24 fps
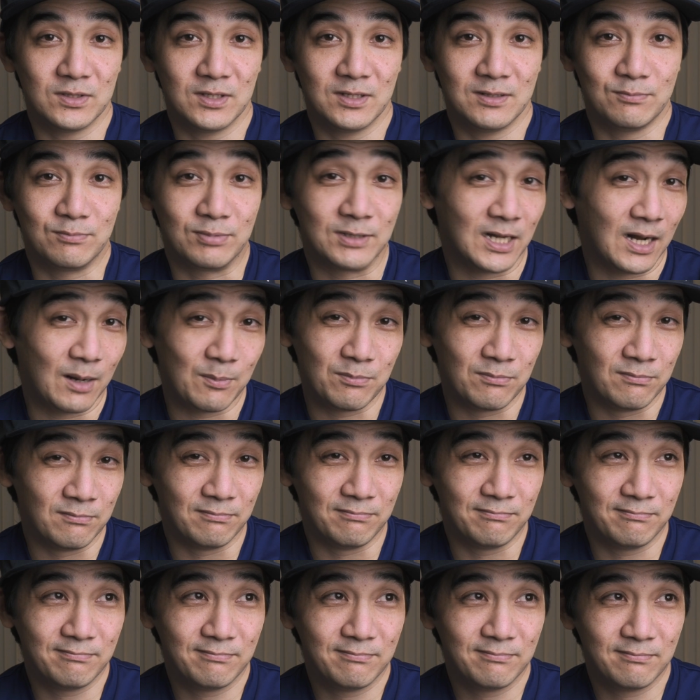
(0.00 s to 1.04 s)
it. But
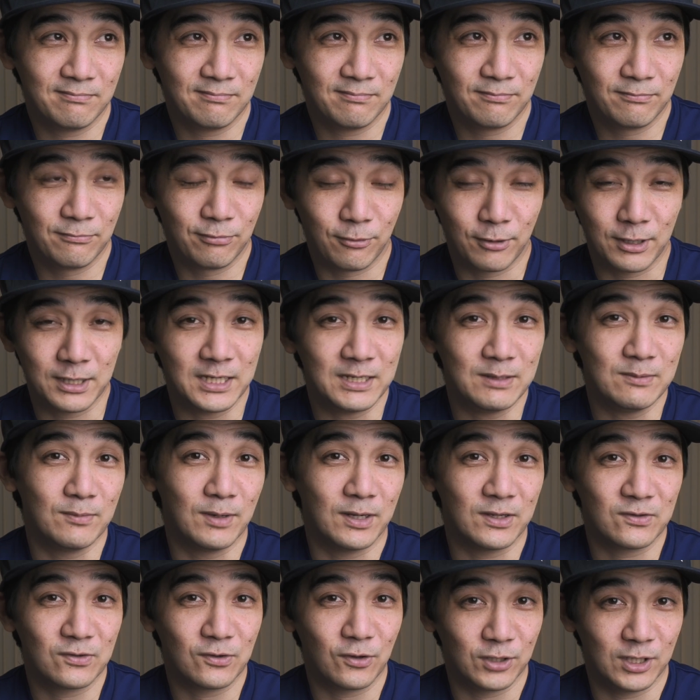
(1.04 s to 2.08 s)
I'm pretty
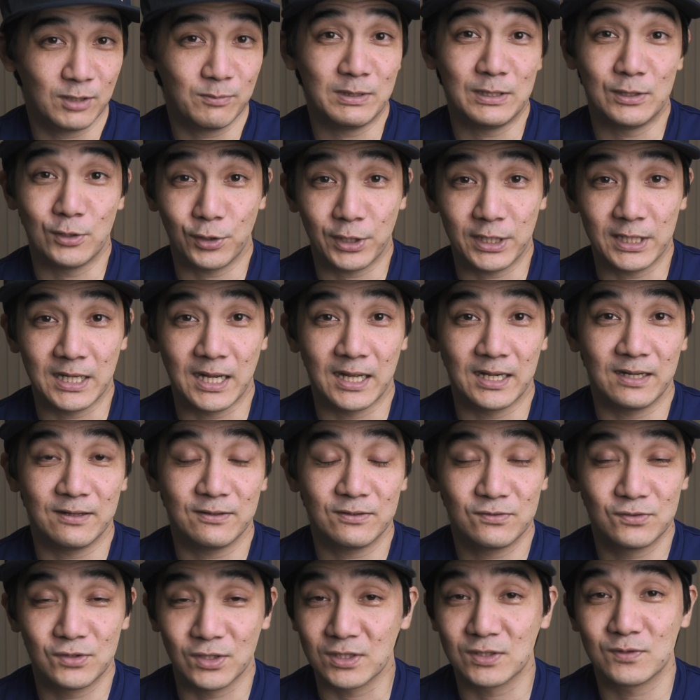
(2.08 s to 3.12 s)
much going to be looking at it
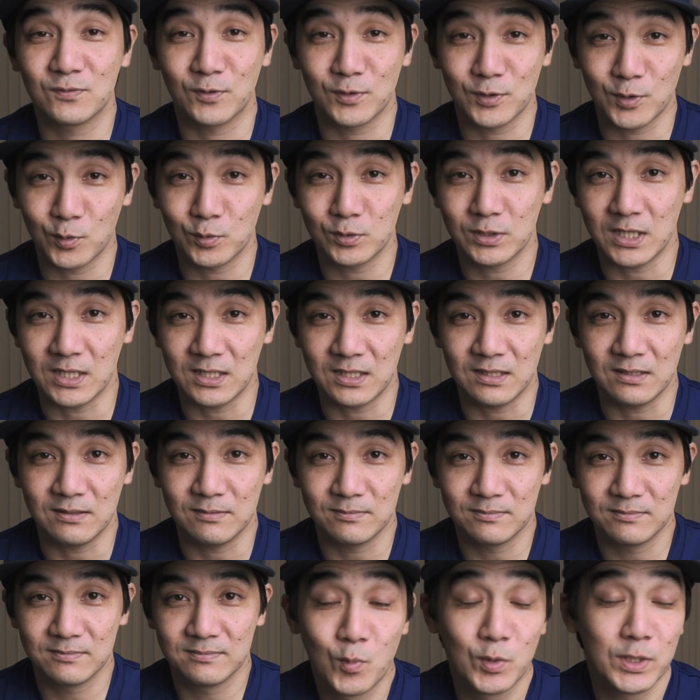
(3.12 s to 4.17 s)
just for note-taking.
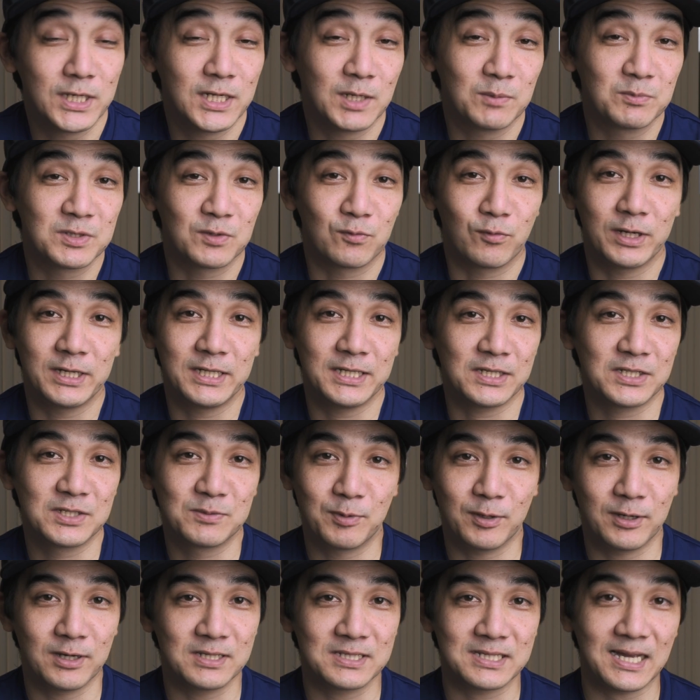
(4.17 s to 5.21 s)
When it comes to writing
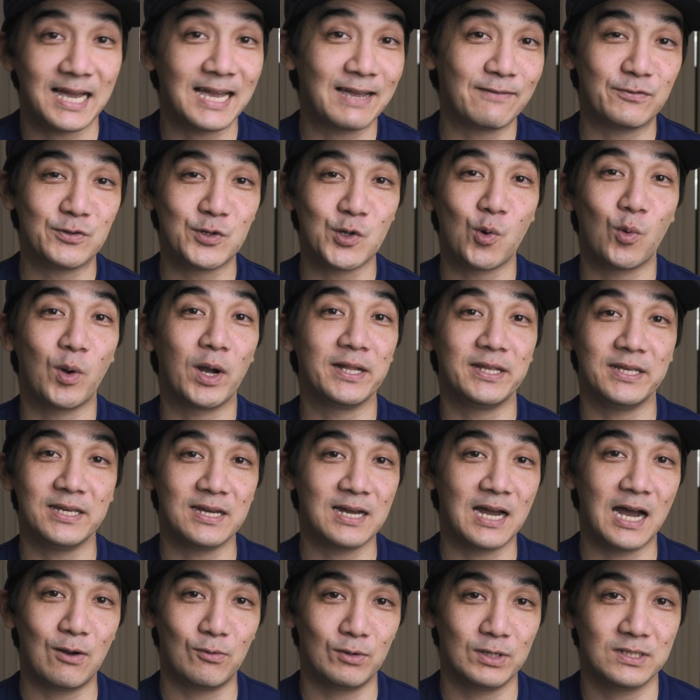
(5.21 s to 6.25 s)
experience, I have no idea
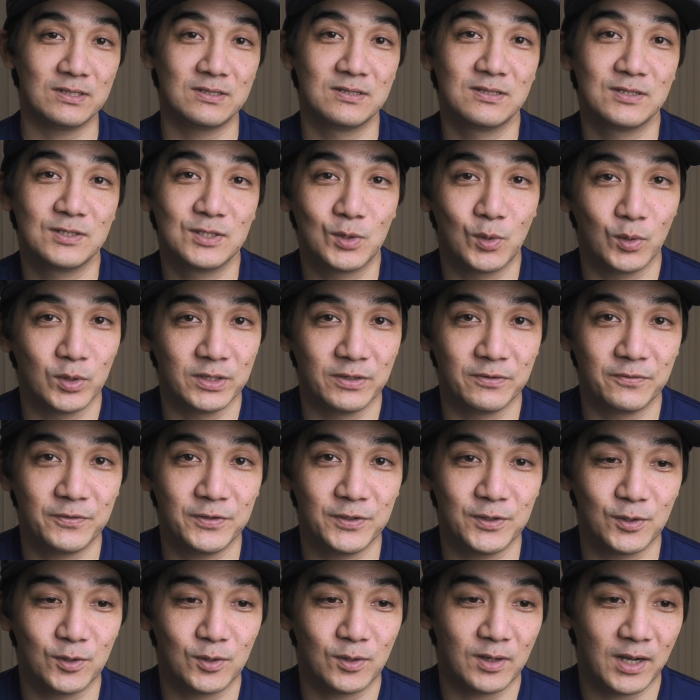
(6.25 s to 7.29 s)
how it's going to
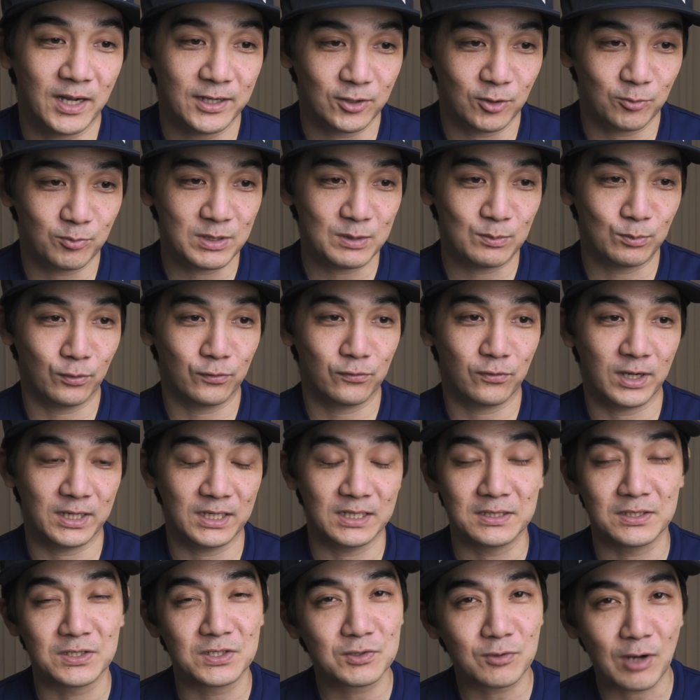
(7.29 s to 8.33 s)
feel. I know people try
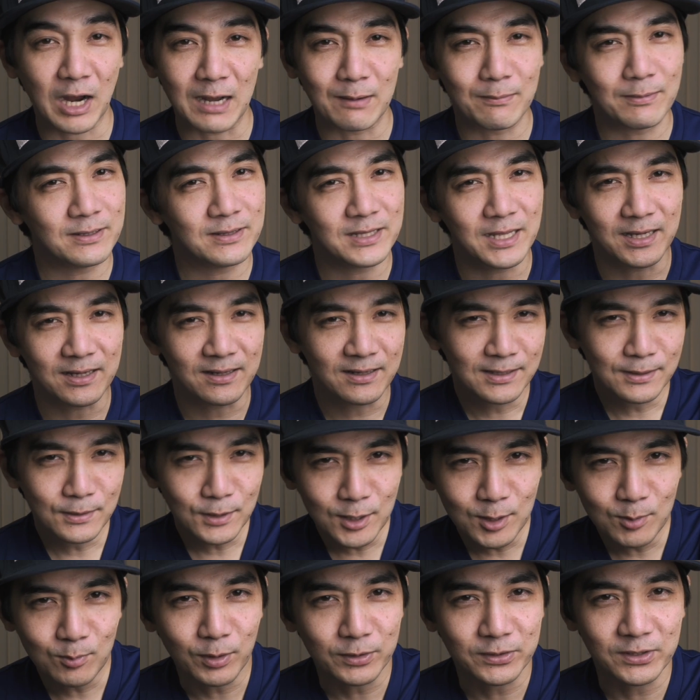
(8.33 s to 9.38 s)
to describe it. They
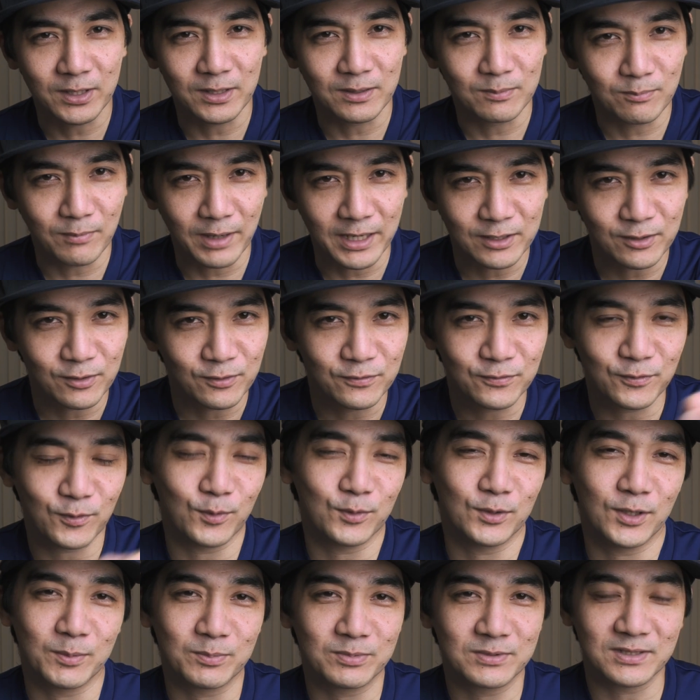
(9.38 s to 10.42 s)
put the
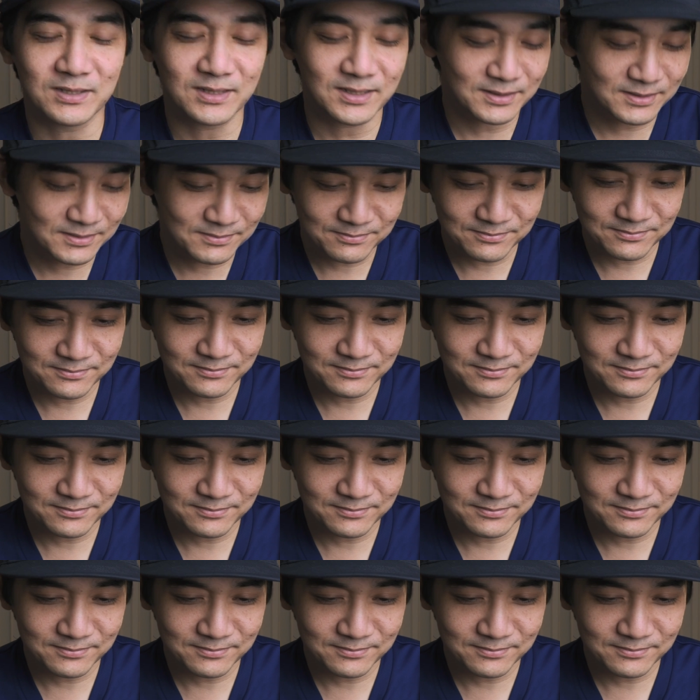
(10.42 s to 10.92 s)
microphone up to the